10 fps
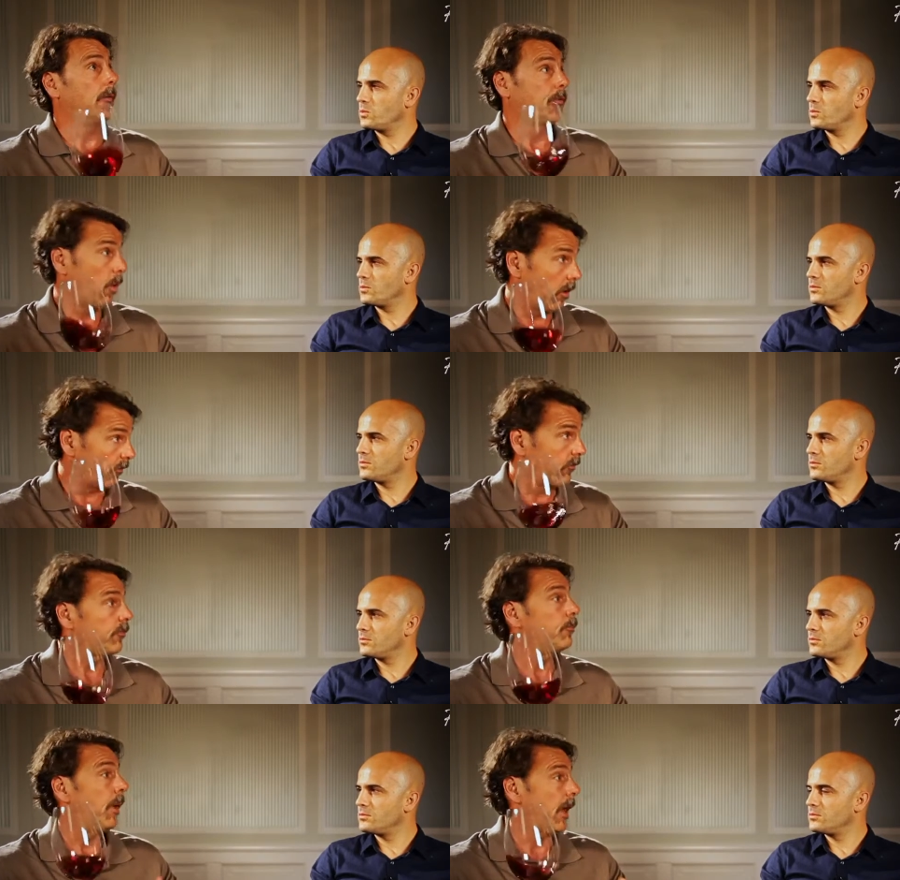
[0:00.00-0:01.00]

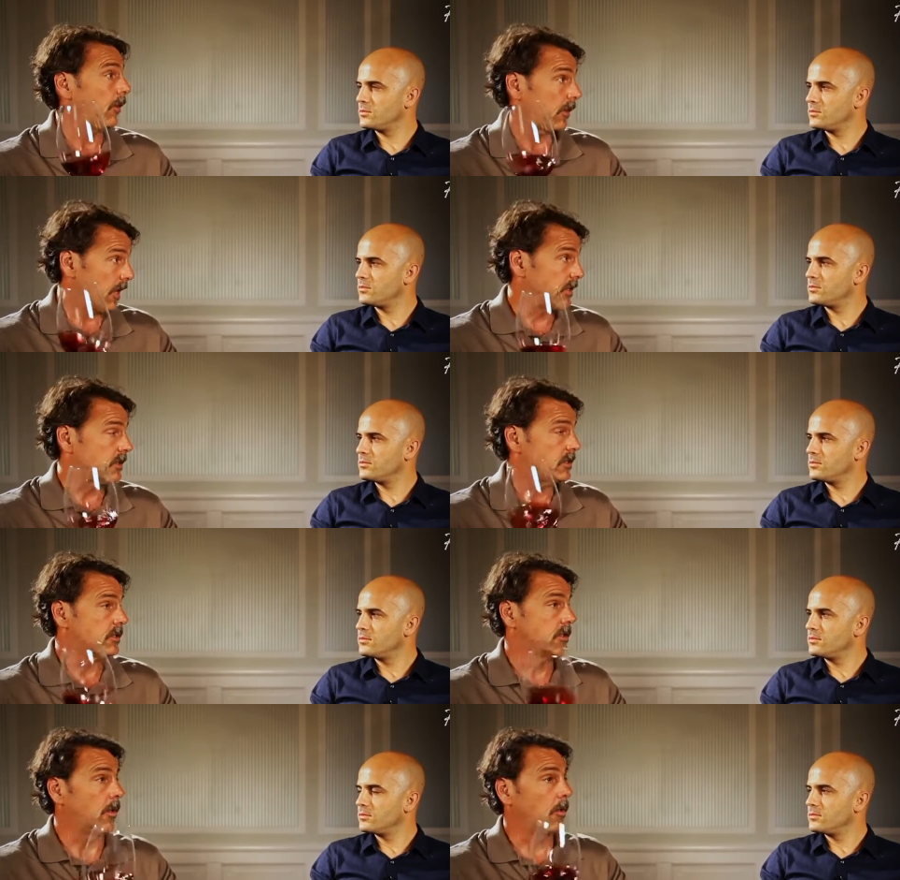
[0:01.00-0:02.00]
Speaker 1: 12 bottle
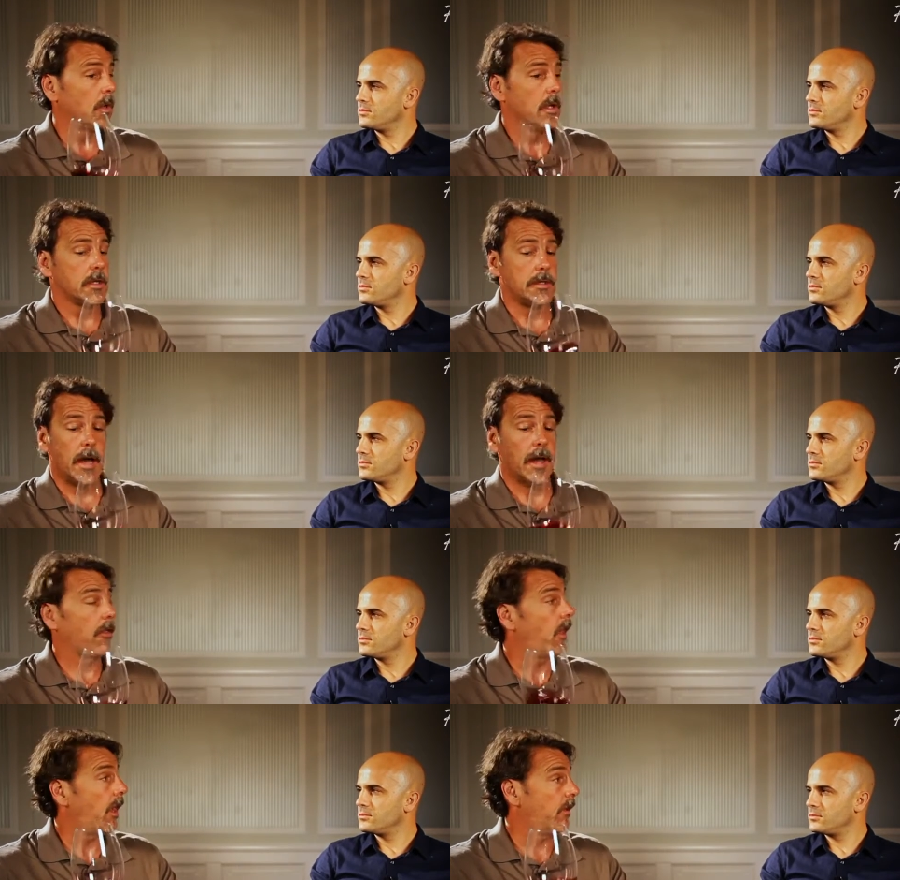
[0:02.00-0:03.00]
cases. So
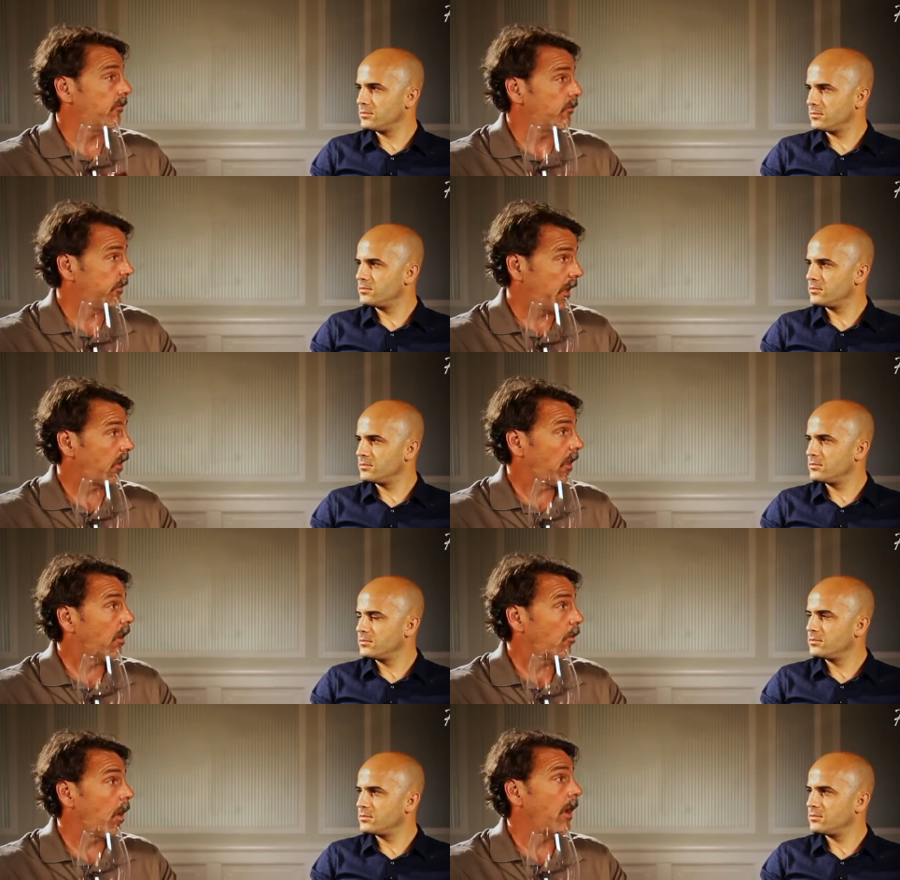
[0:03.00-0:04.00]
not a lot of
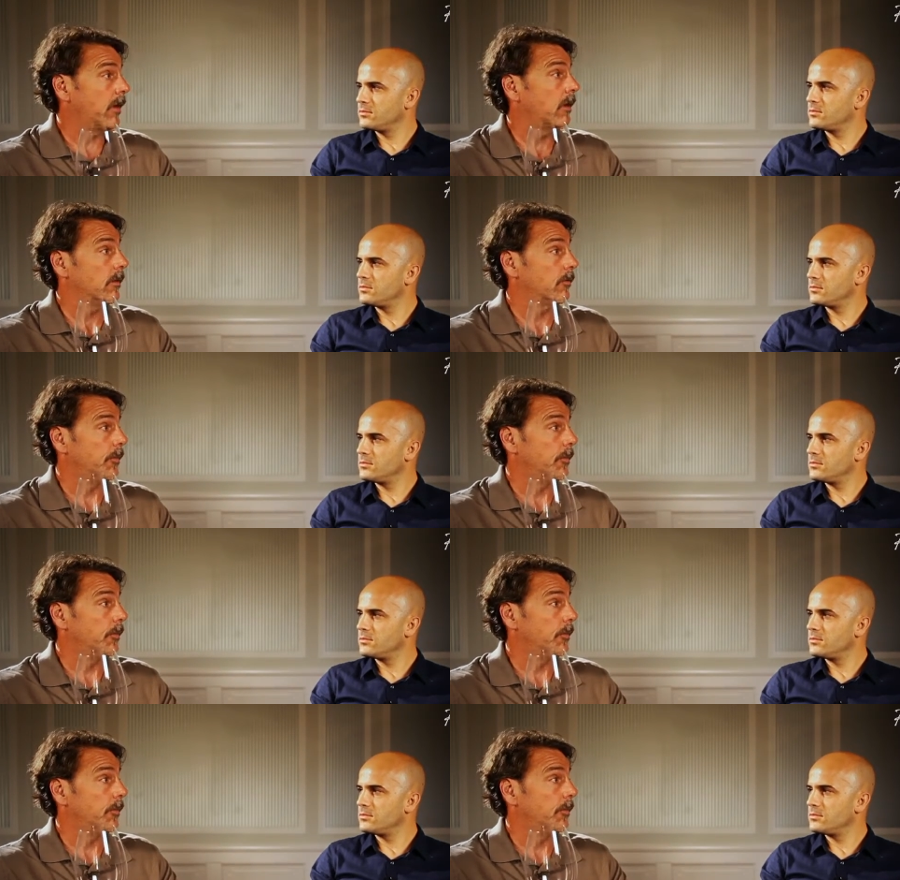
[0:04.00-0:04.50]
wine is